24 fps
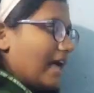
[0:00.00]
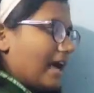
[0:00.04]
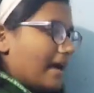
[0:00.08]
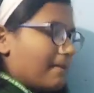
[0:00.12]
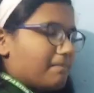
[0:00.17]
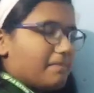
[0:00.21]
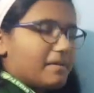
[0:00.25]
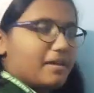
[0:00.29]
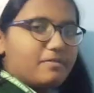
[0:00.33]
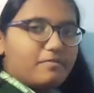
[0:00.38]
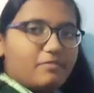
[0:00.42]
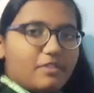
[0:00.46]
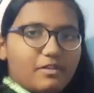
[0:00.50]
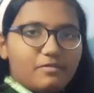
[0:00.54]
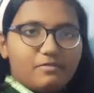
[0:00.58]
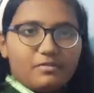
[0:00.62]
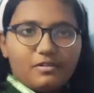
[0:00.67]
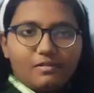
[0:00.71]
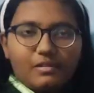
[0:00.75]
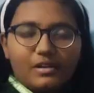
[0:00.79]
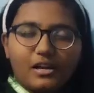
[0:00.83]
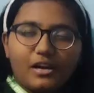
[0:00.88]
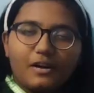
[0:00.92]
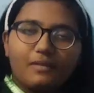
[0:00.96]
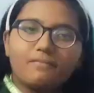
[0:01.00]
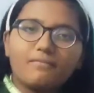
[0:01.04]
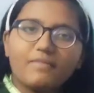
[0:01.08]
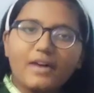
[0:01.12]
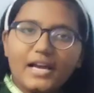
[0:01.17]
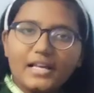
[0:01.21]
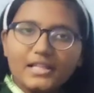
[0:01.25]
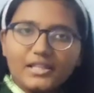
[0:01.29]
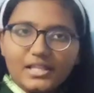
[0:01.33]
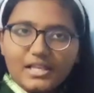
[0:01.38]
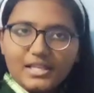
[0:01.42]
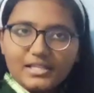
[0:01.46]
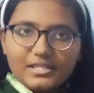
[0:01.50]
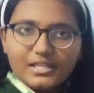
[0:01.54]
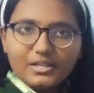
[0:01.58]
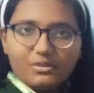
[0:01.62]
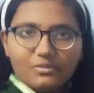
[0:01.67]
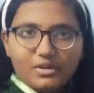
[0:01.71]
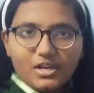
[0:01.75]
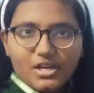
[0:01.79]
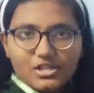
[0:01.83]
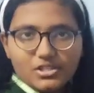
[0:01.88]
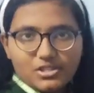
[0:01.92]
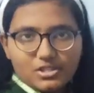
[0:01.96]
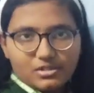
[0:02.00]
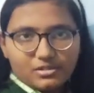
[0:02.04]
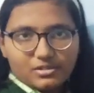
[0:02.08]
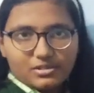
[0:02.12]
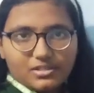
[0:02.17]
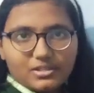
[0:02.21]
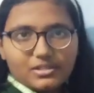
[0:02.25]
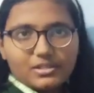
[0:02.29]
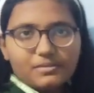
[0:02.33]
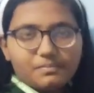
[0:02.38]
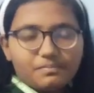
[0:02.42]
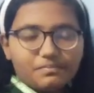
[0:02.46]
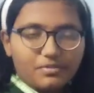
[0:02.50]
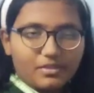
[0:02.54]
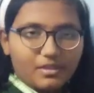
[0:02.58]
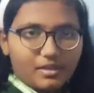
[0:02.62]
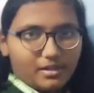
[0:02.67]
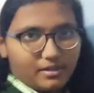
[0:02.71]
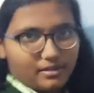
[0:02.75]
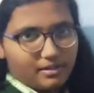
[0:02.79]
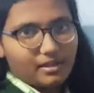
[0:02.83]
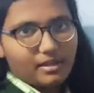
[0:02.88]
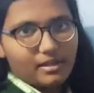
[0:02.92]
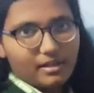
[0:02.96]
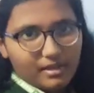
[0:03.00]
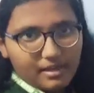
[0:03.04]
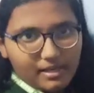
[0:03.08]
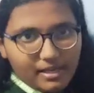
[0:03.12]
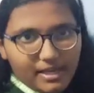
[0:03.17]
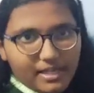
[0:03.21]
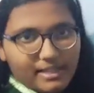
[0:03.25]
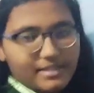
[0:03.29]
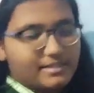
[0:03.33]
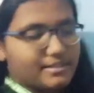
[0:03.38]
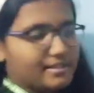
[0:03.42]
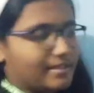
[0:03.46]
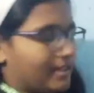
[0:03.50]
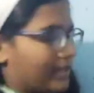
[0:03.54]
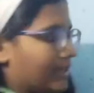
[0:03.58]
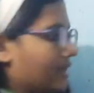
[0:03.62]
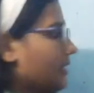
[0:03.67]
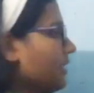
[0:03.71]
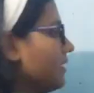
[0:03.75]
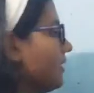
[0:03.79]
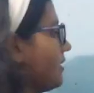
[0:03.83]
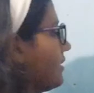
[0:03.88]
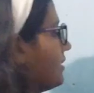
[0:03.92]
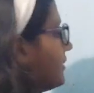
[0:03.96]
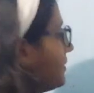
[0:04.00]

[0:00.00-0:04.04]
will happen when we will combine these equations? Let's see.